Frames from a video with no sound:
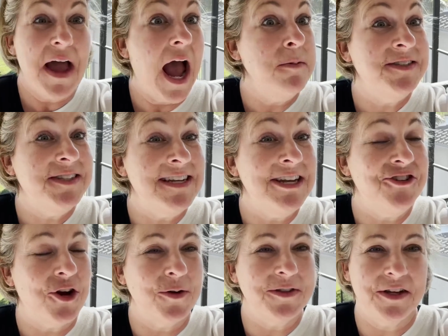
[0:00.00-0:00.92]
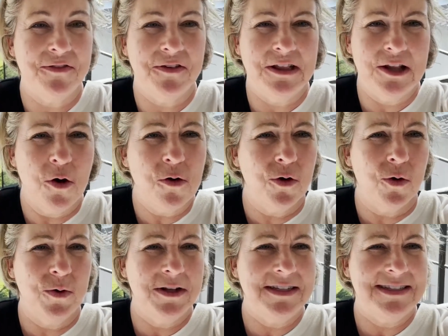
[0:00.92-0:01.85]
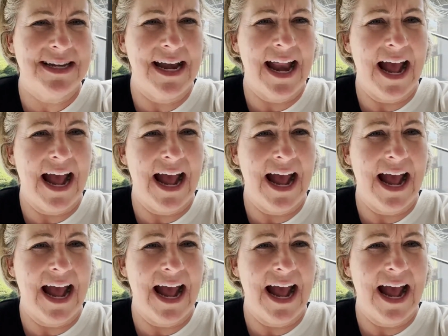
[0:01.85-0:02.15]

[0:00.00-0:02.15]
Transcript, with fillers: I'm Cindy Joseph, local real estate